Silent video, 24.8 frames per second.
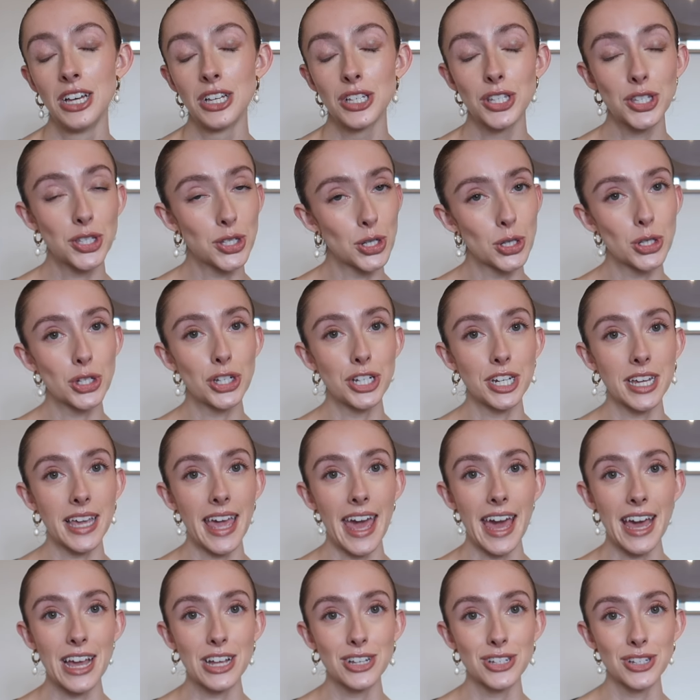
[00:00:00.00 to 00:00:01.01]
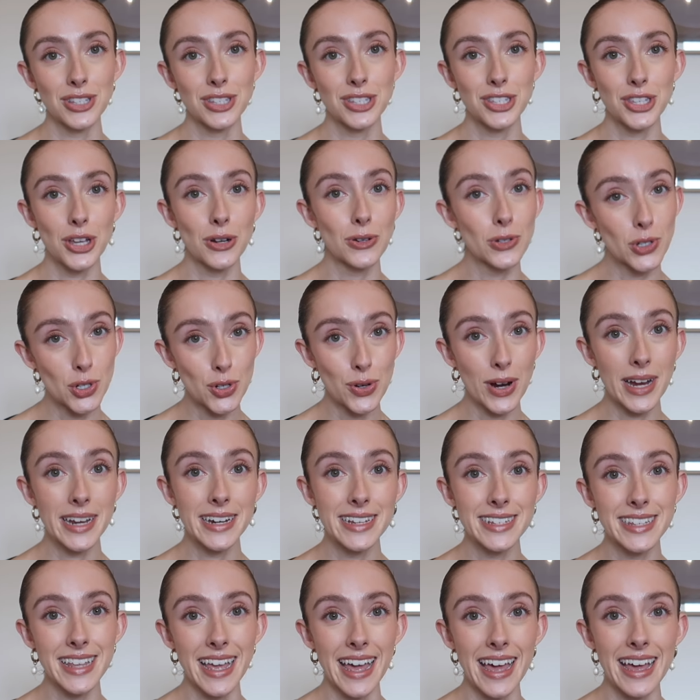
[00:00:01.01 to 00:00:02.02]
such an occasion, so
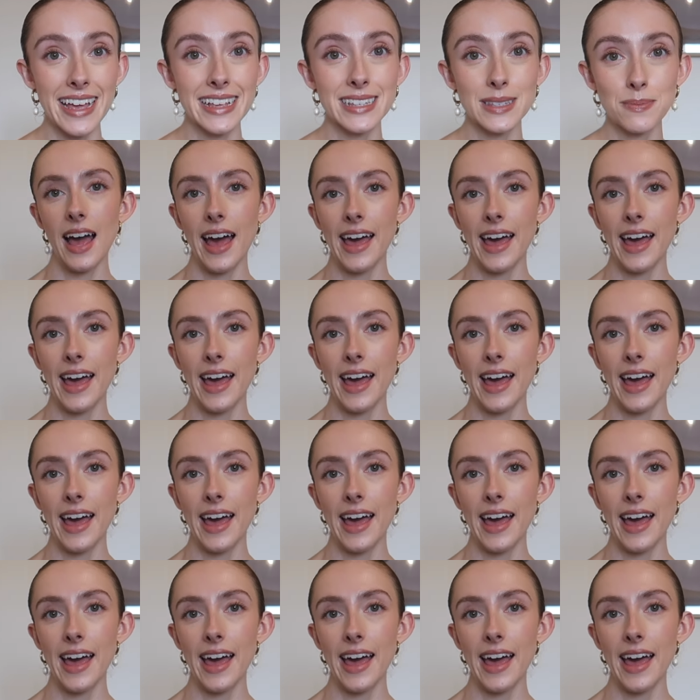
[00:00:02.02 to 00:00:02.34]
trainers it is.